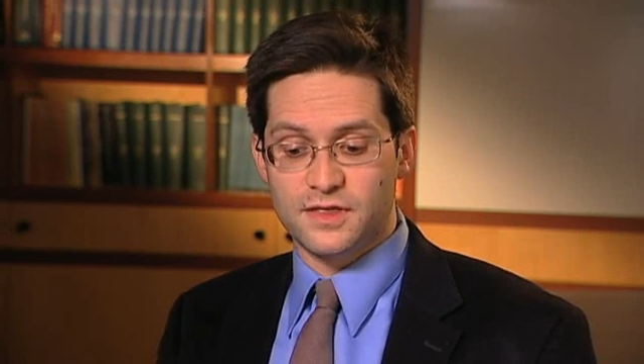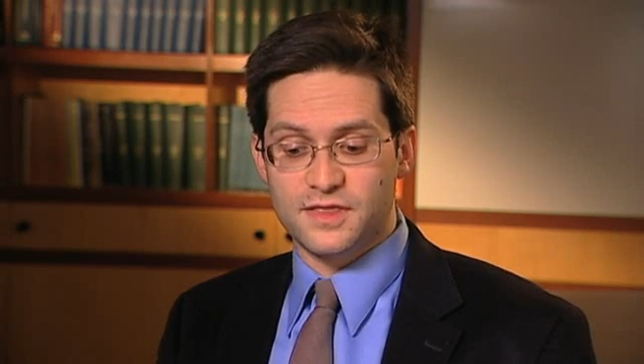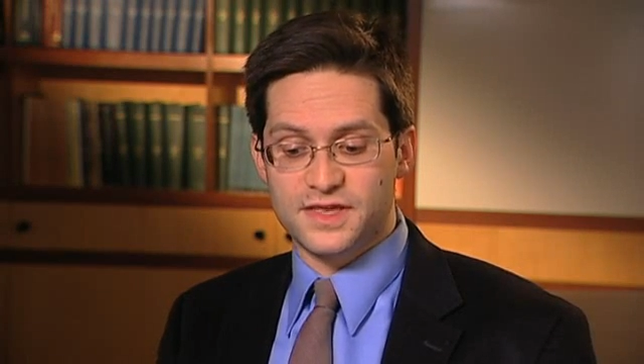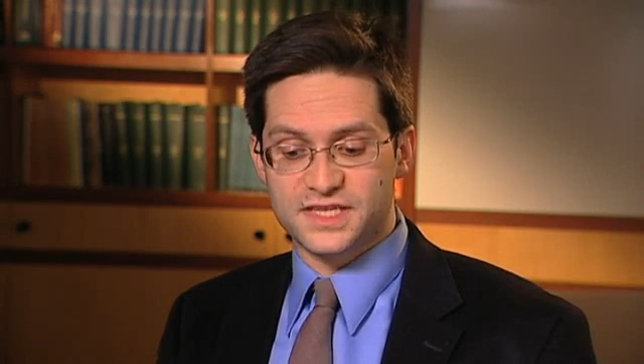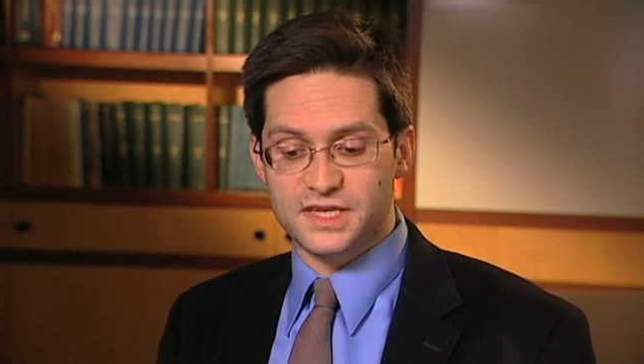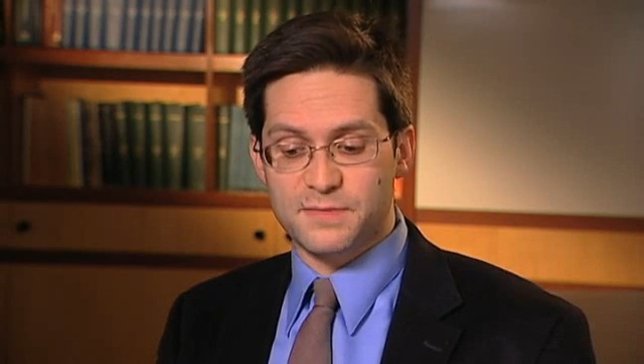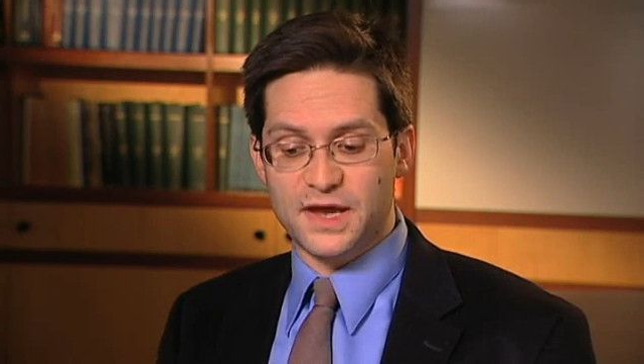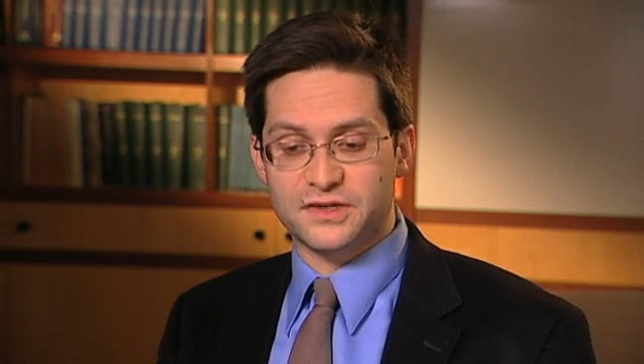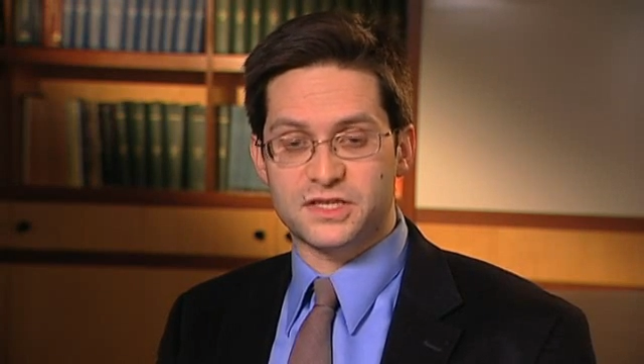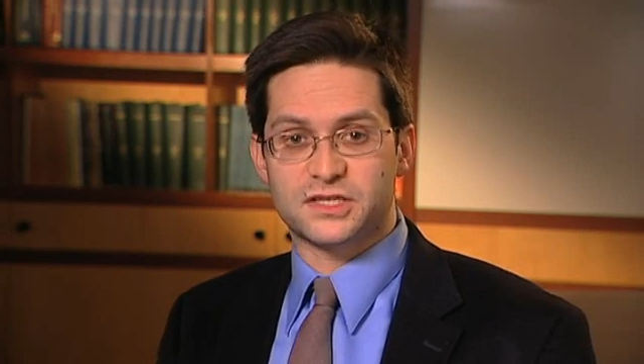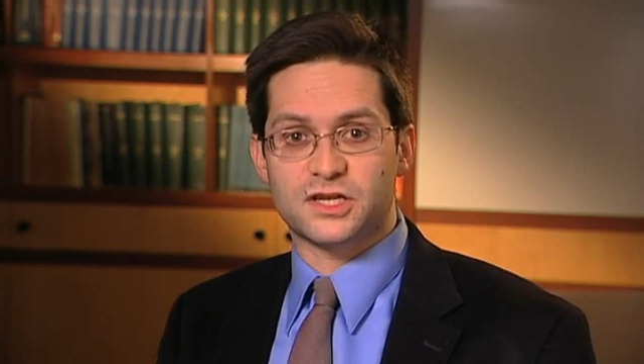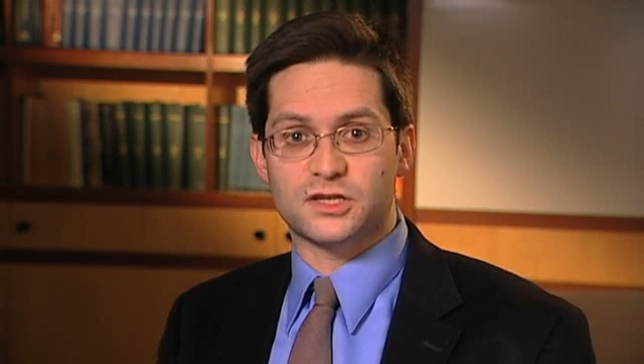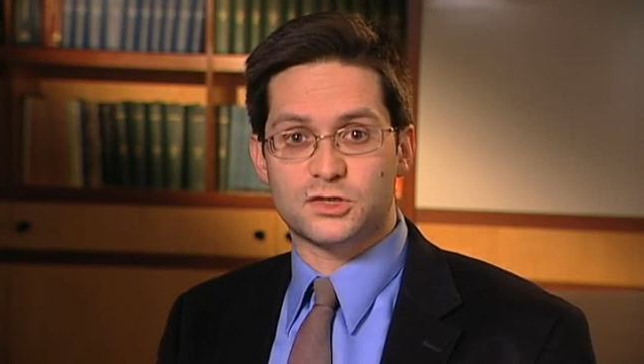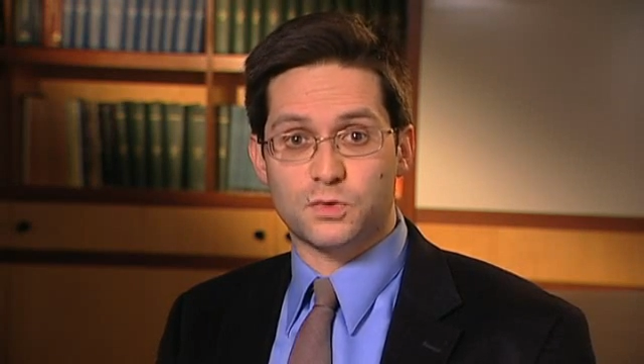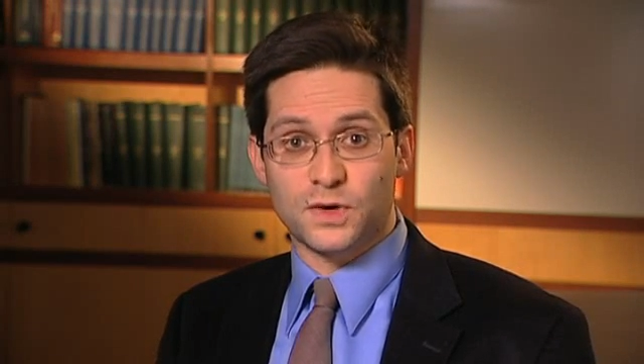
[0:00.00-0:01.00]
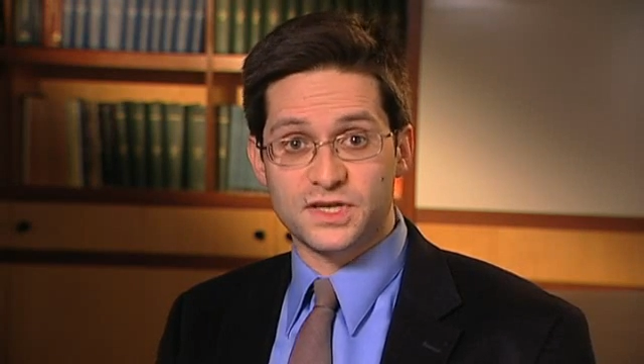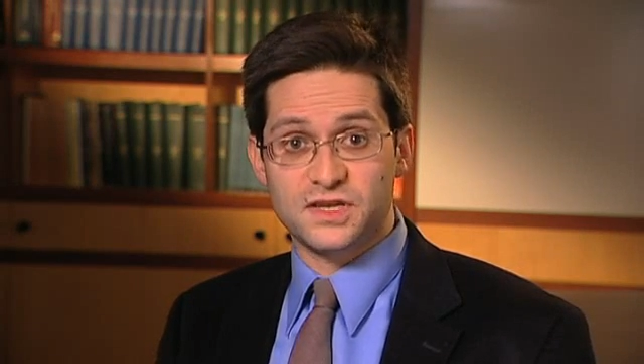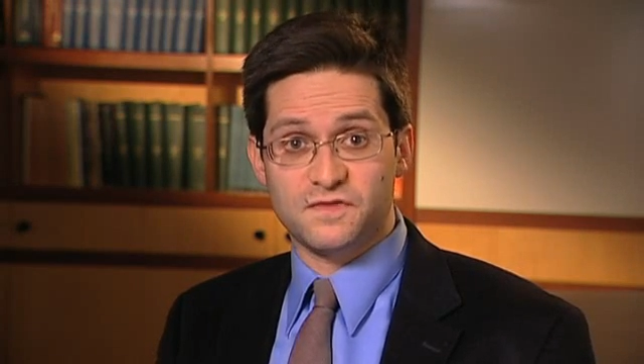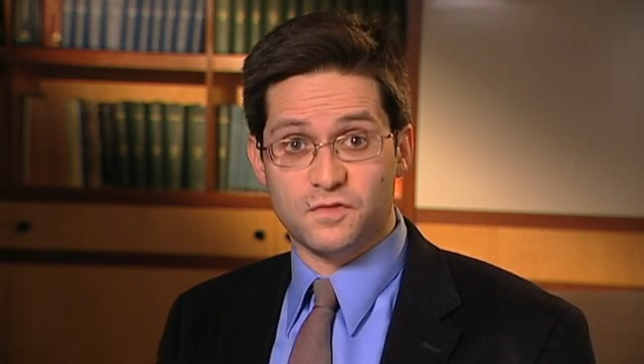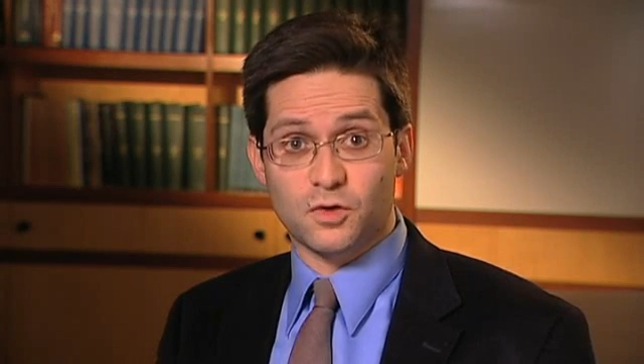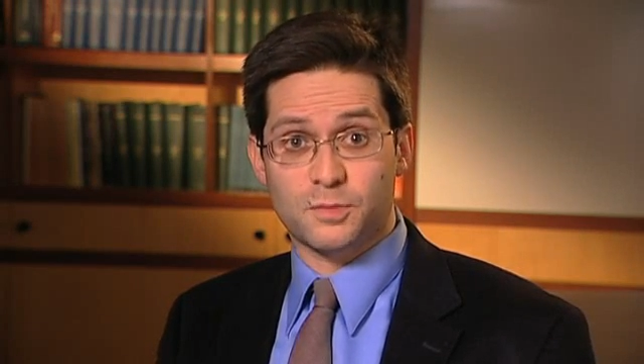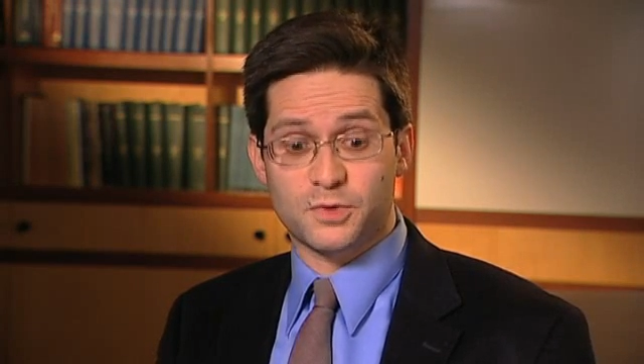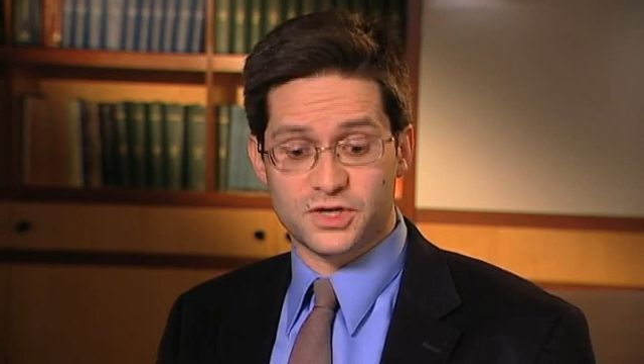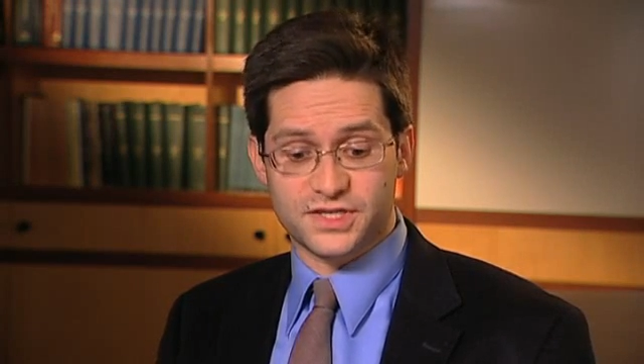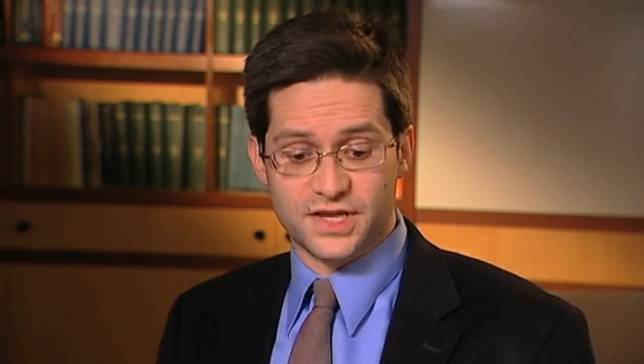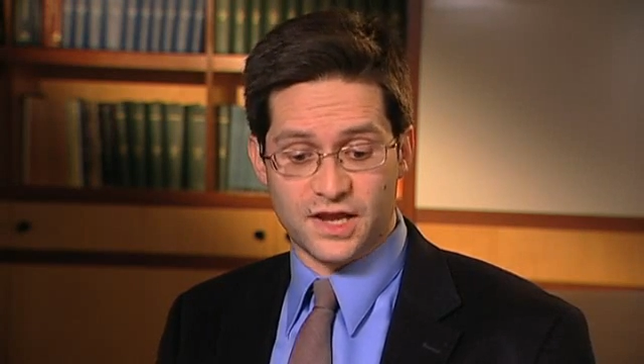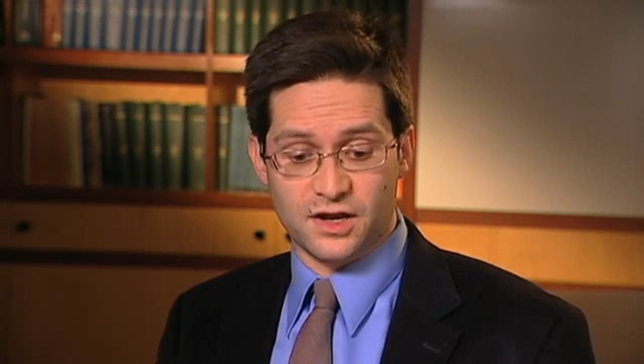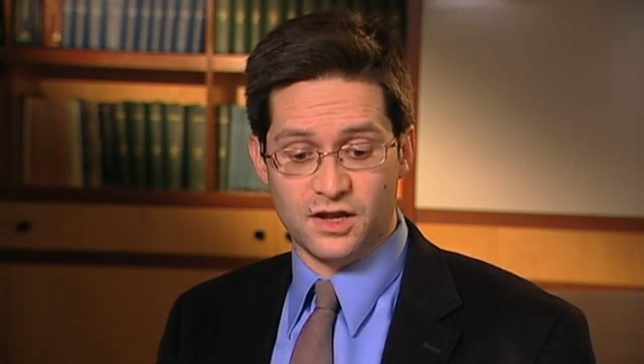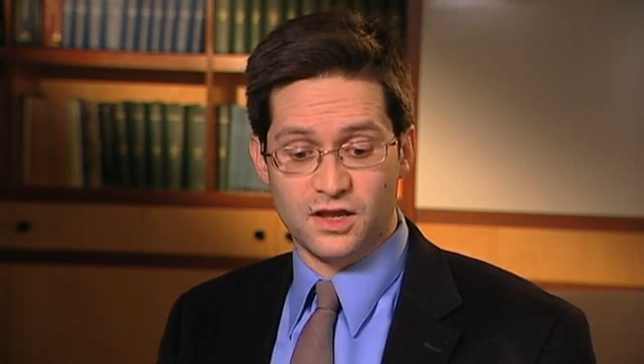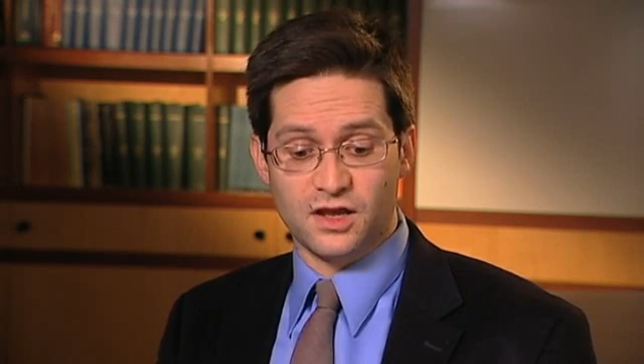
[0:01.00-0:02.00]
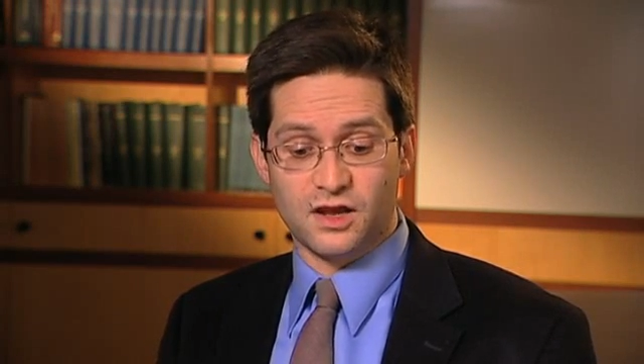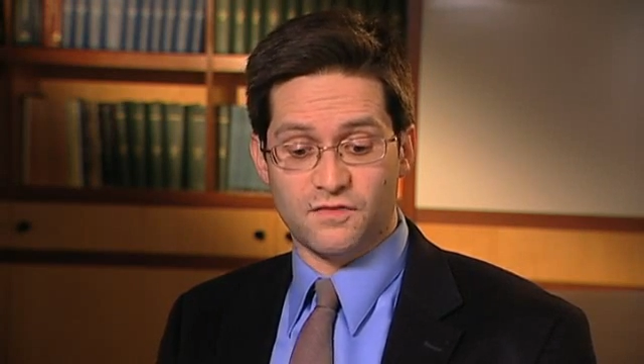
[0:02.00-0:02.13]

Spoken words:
This amounted to 24%